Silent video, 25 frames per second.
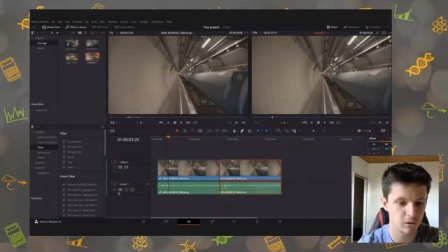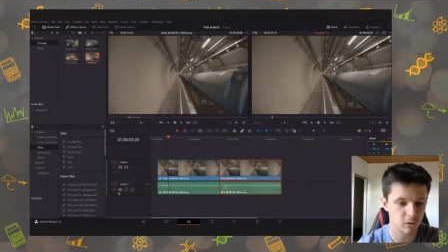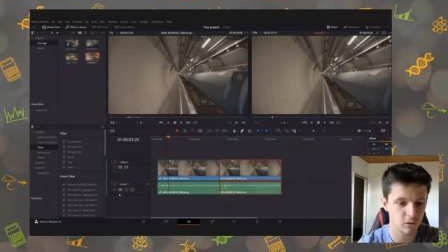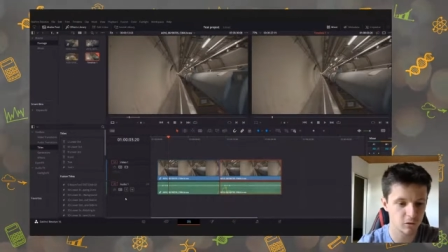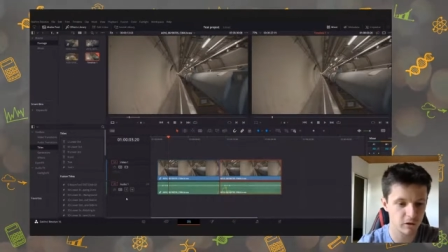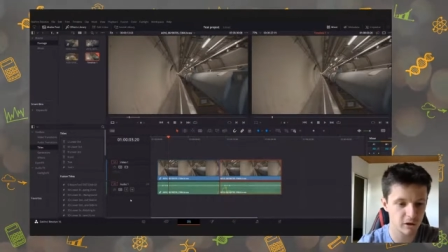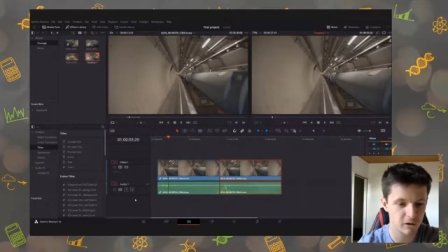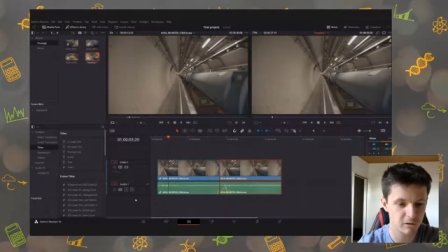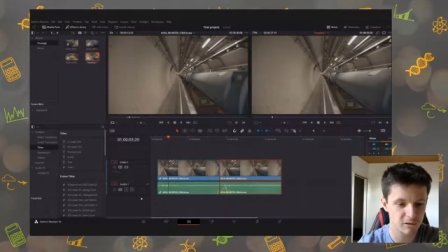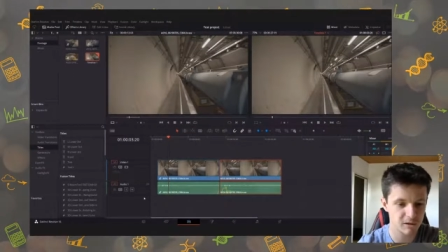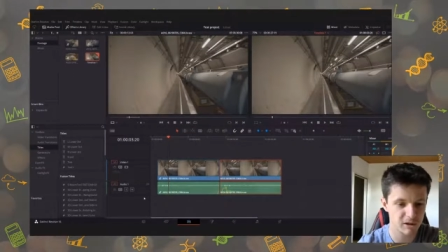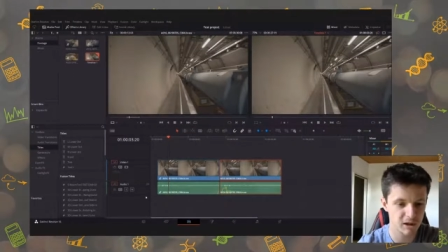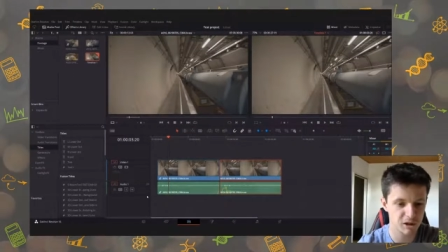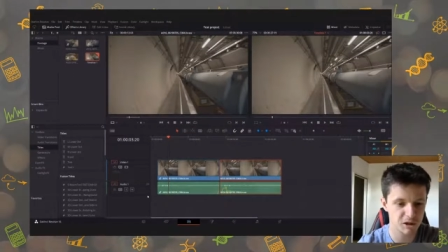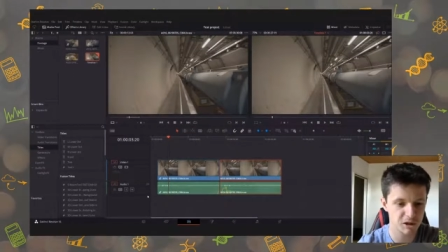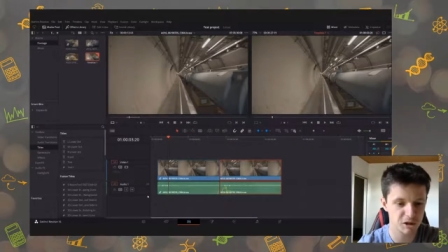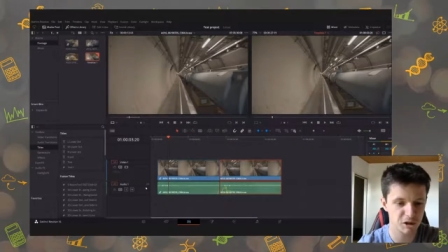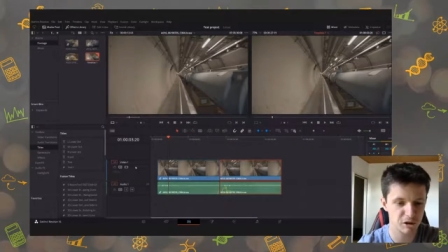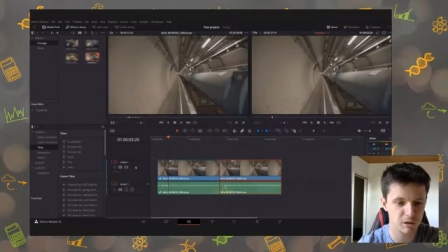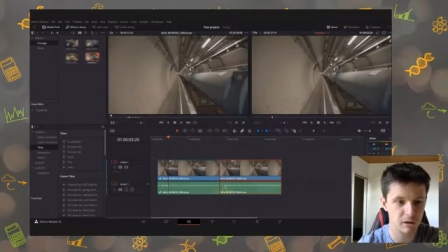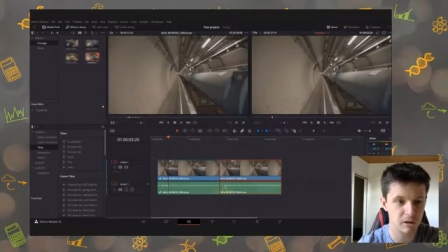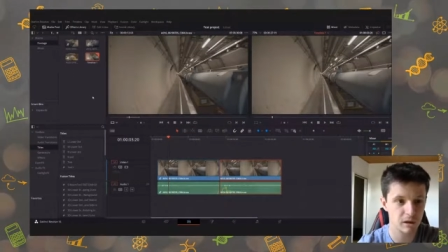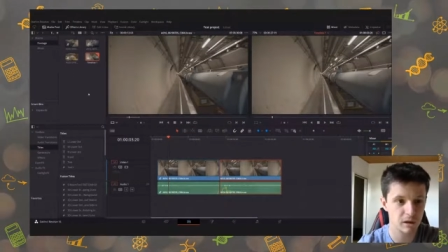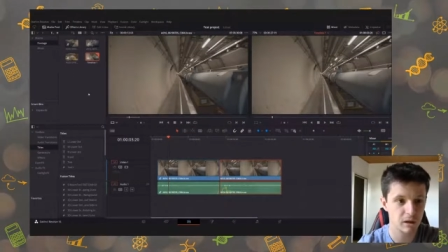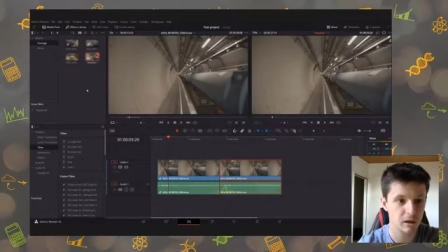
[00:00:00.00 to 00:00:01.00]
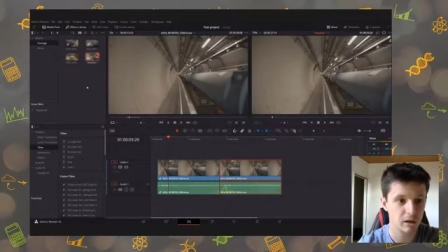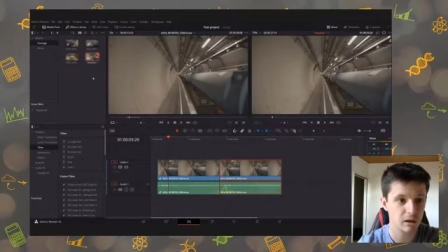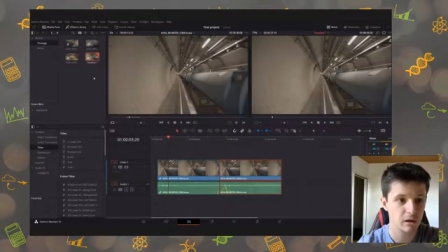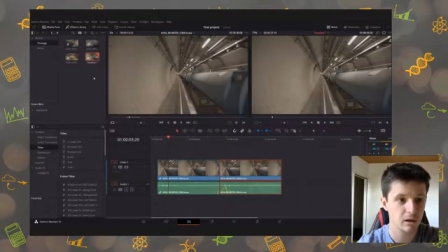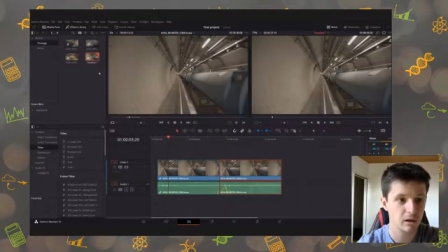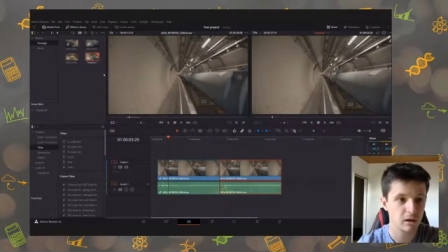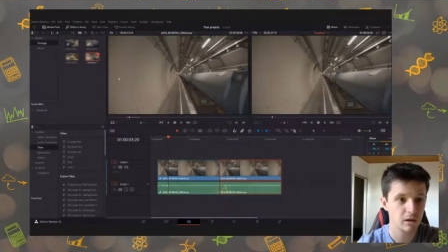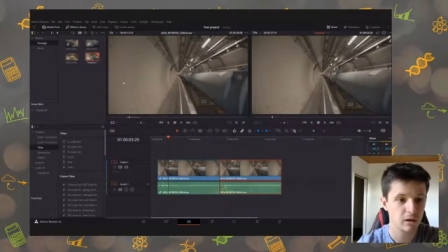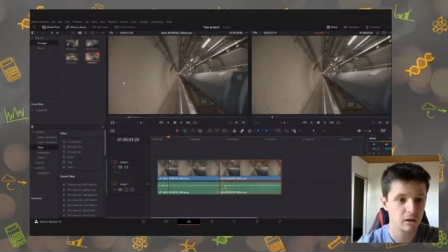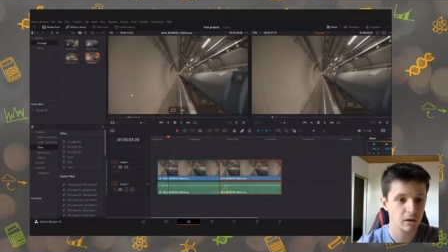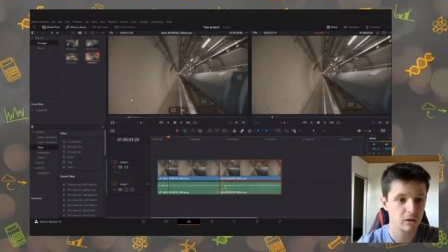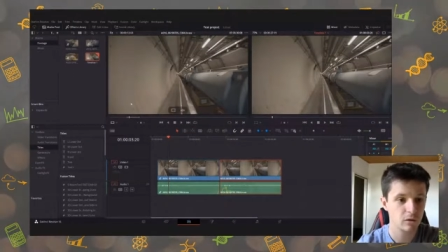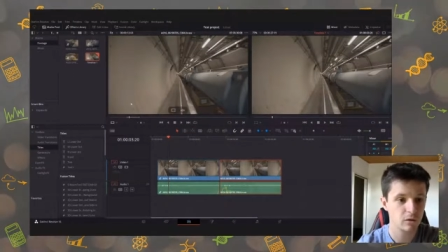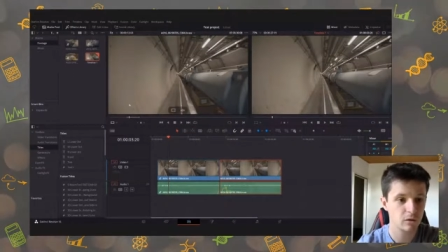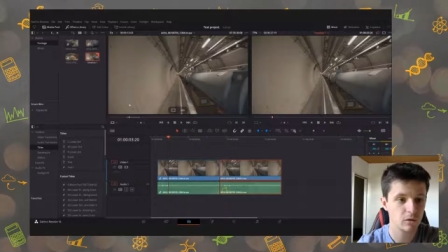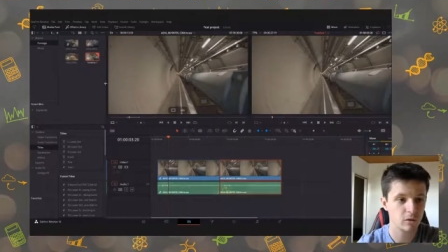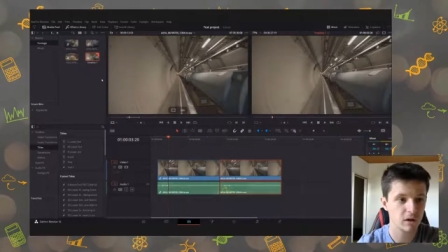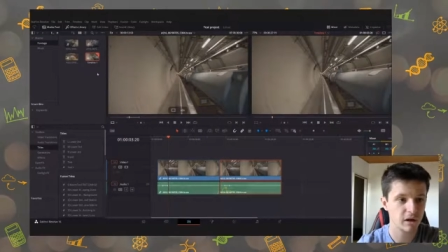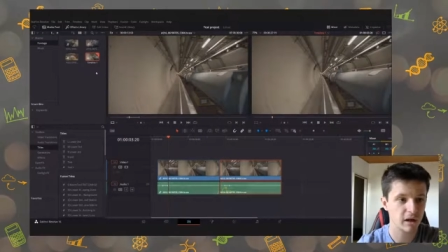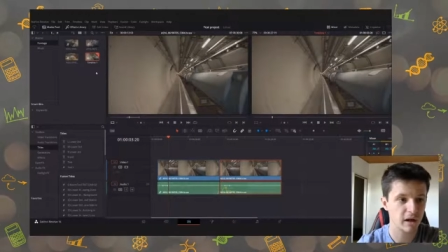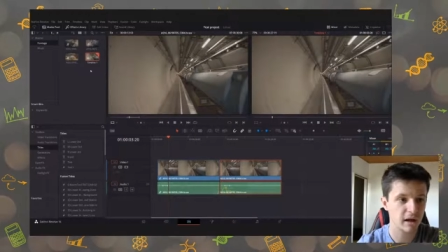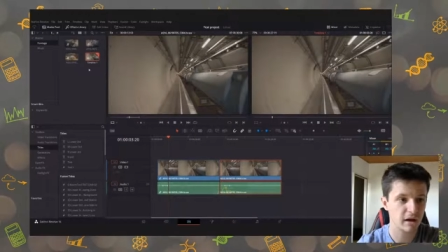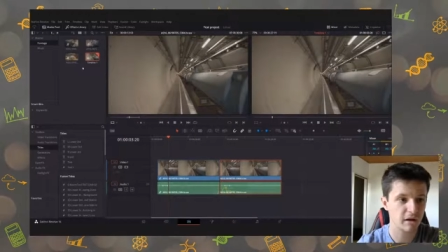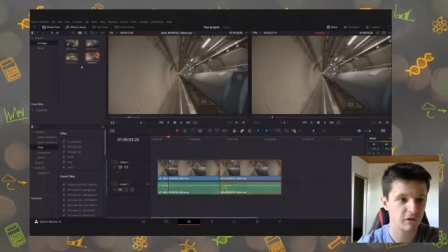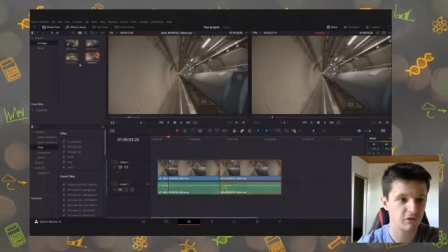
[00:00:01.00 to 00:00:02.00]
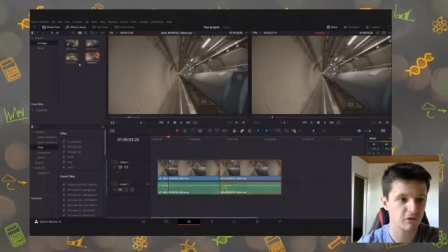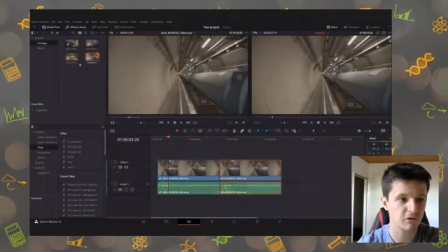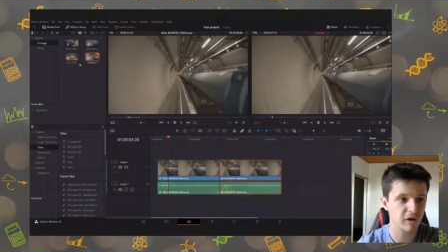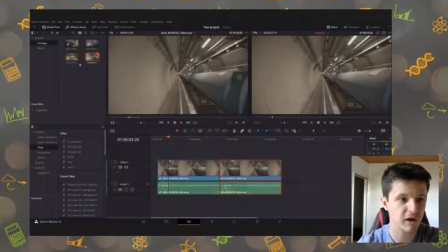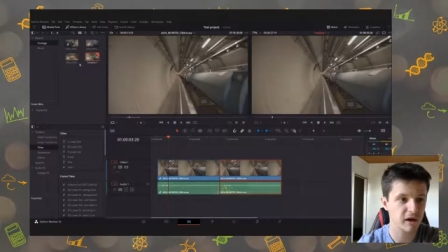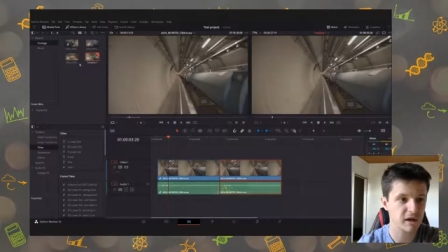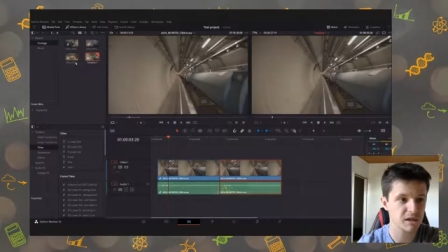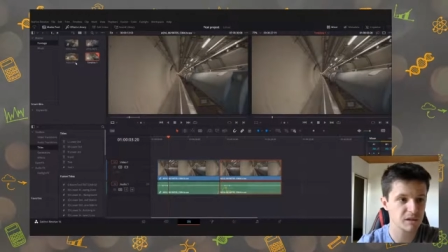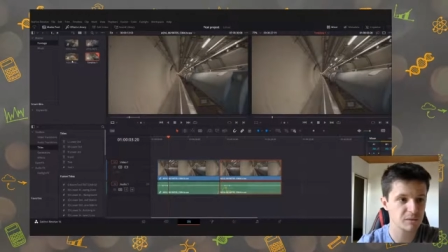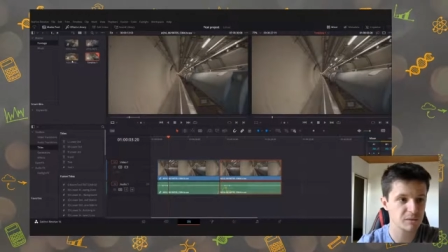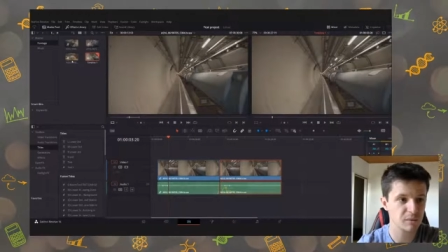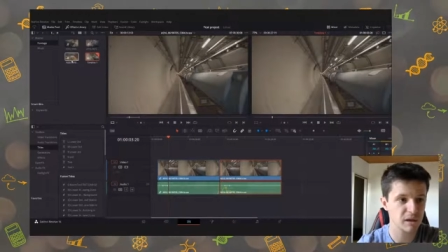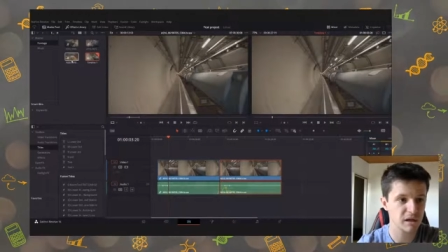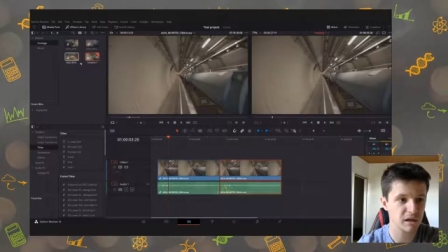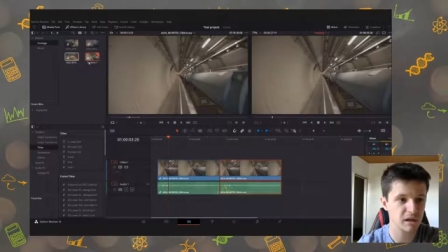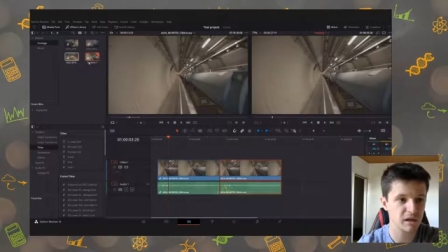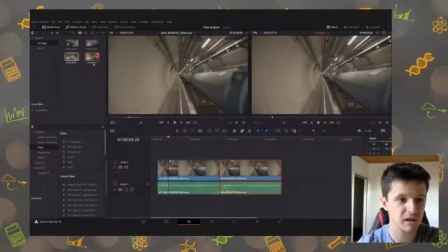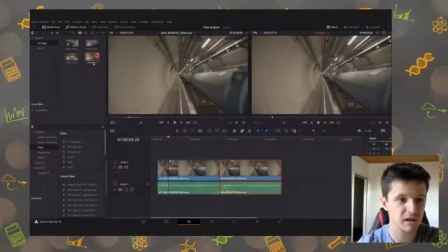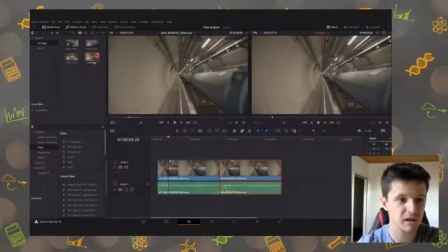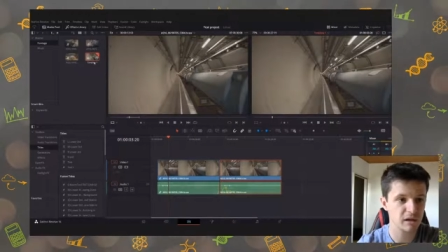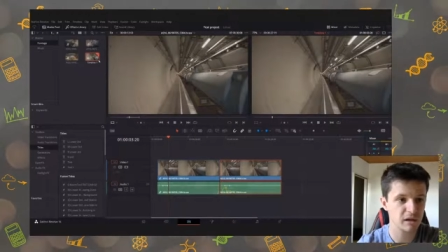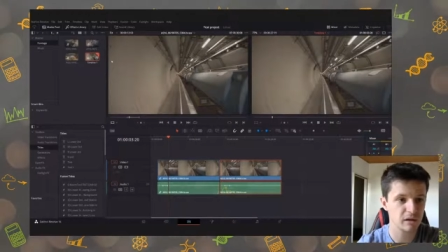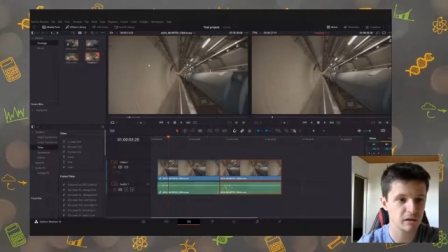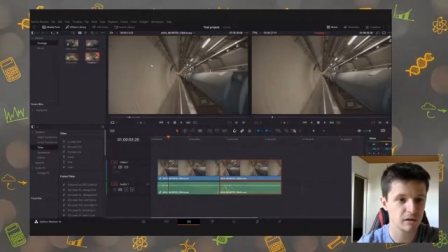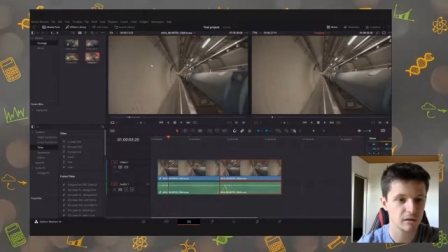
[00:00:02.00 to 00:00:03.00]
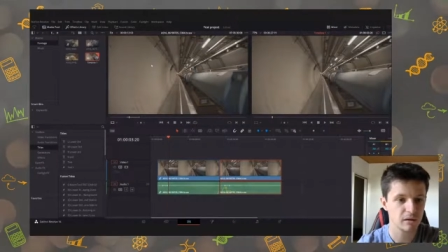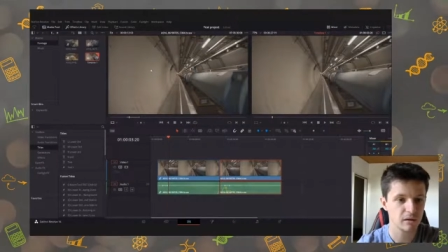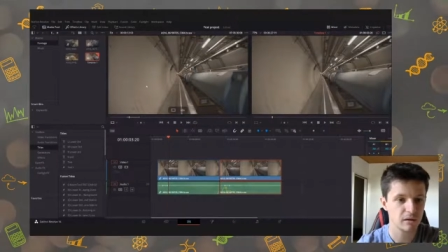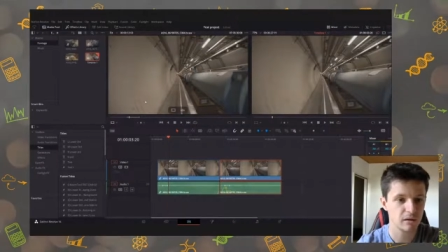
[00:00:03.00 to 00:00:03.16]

audio section. You can have as many